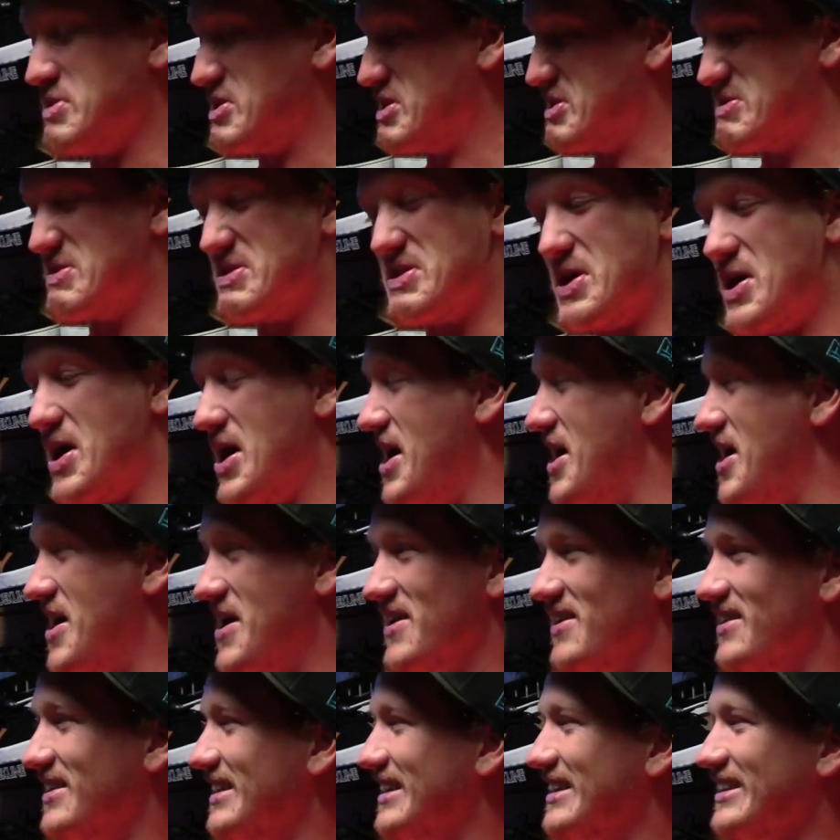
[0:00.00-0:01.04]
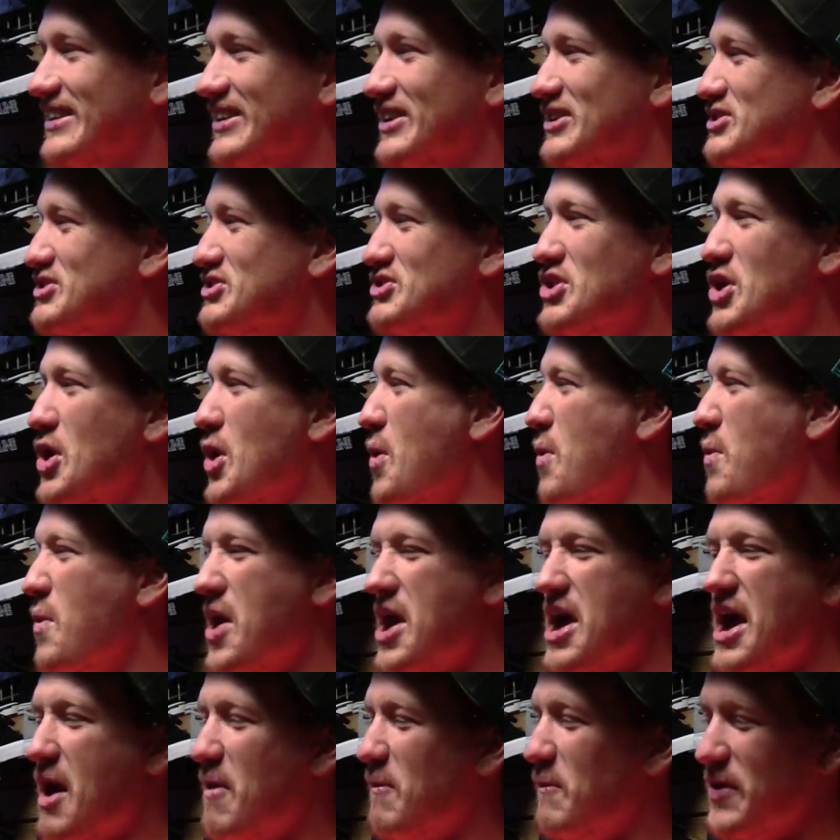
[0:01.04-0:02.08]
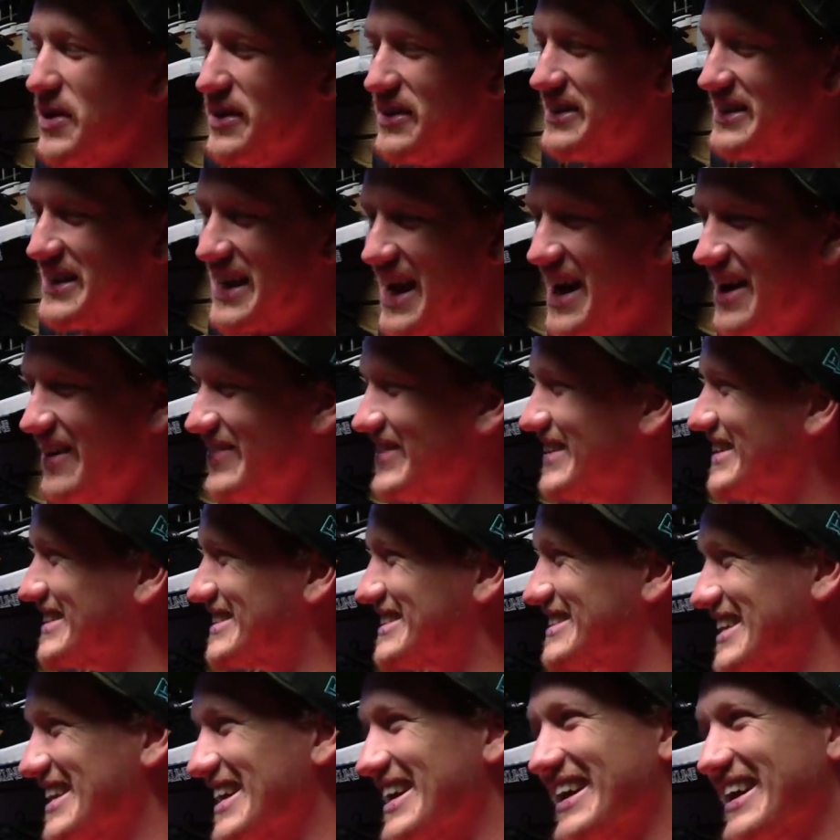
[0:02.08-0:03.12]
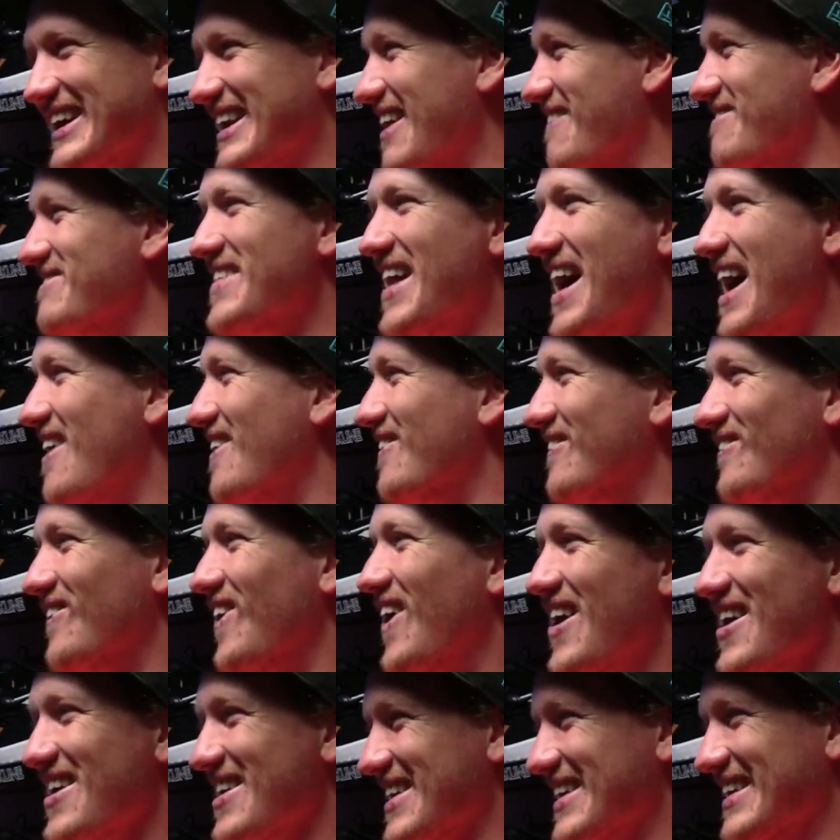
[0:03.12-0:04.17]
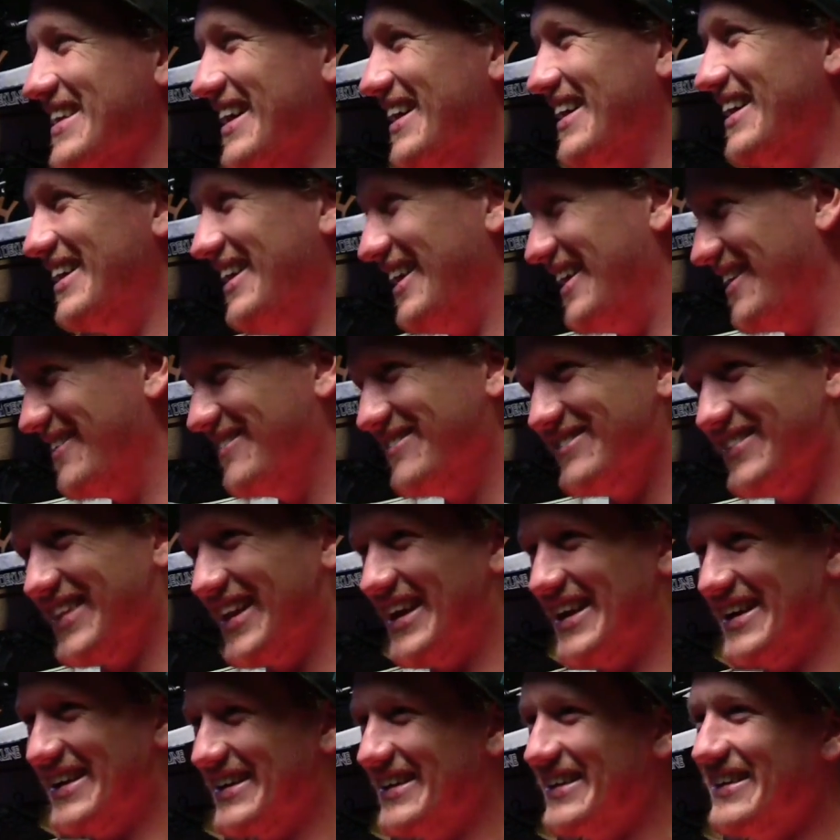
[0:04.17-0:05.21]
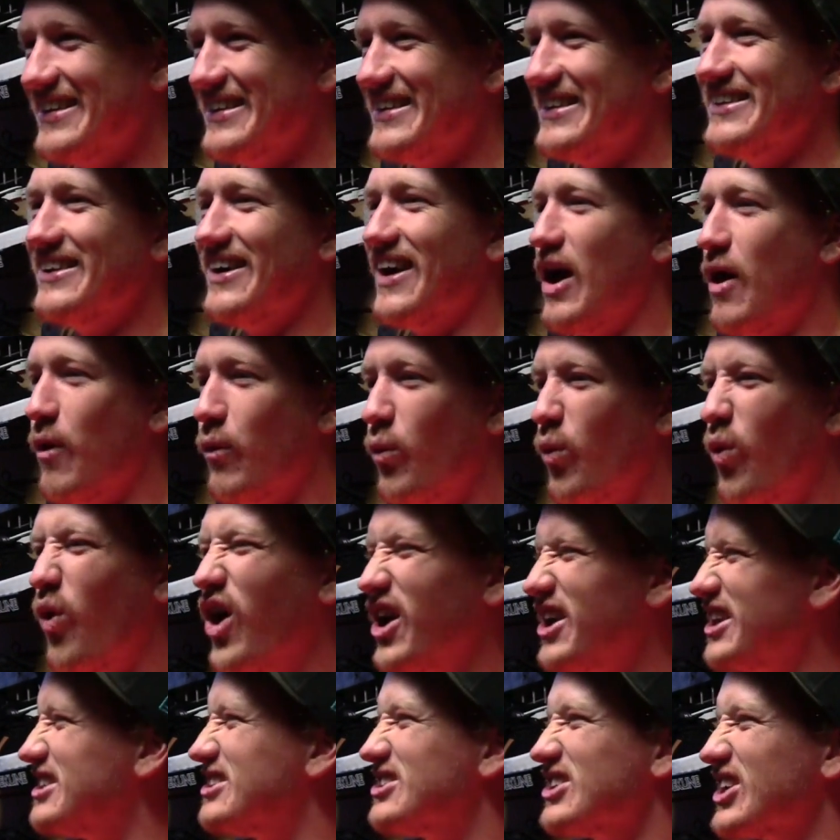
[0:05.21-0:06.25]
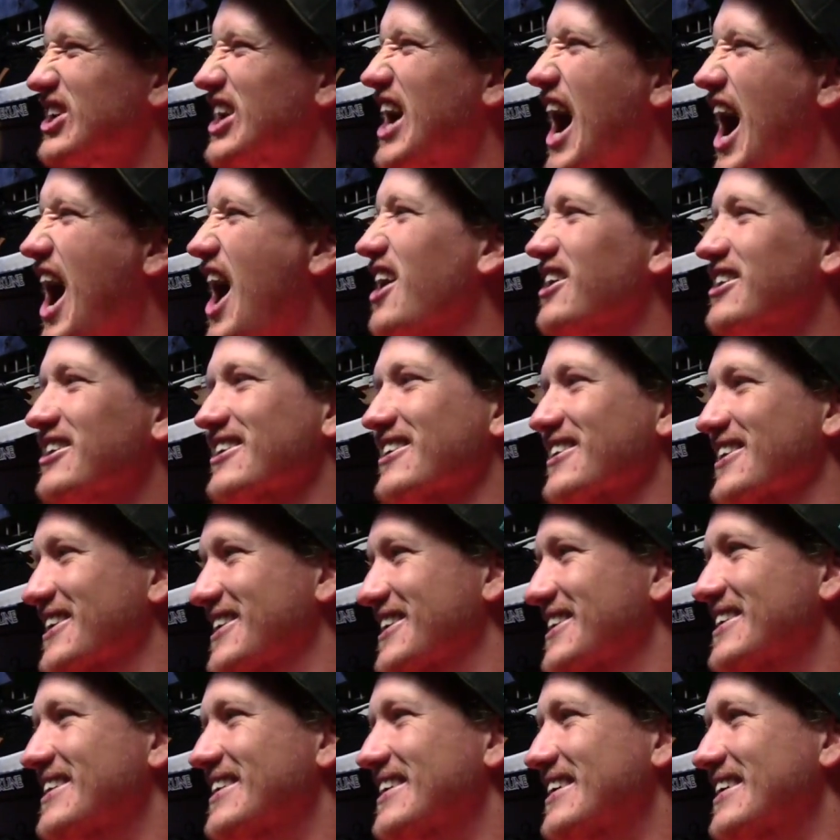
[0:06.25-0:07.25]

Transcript: I'm like, nah, there's no way I went down this thing and I'm not walking up. Like, you know, I wanted to conquer it.